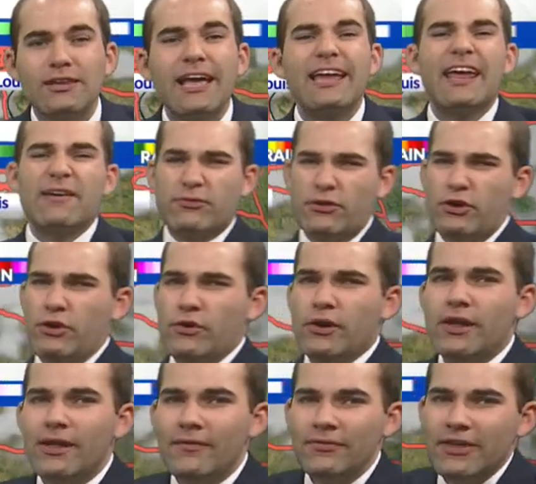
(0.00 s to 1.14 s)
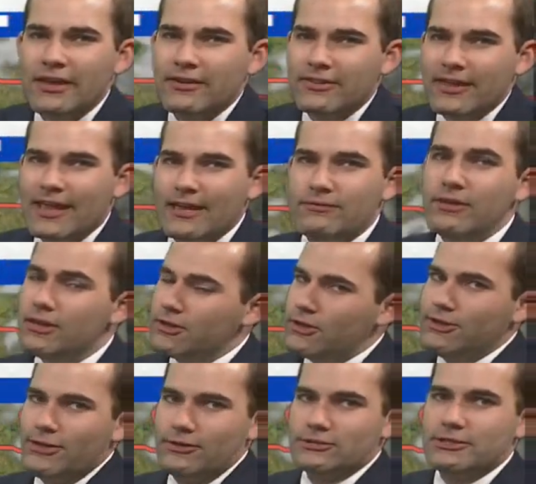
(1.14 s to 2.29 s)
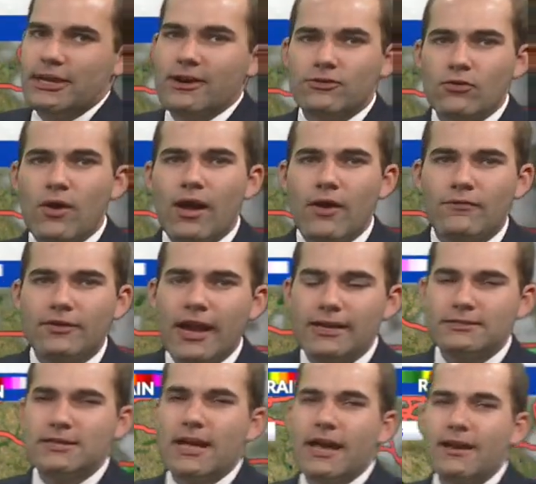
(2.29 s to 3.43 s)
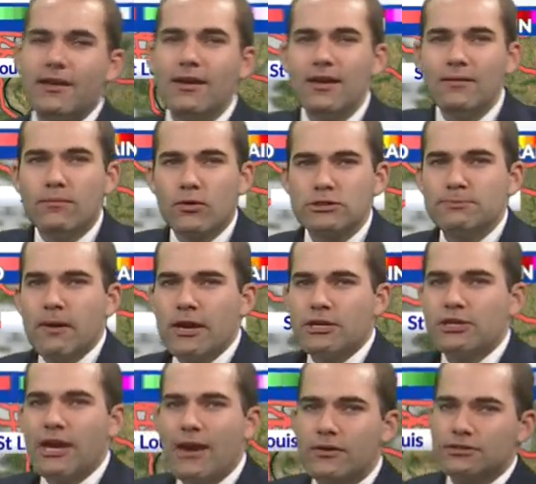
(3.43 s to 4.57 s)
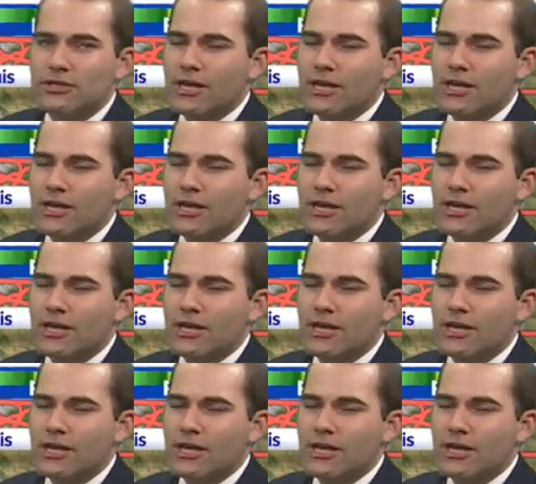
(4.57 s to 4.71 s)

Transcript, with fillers: late afternoon into the evening. Good news there. Dry overnight tonight. More spotty showers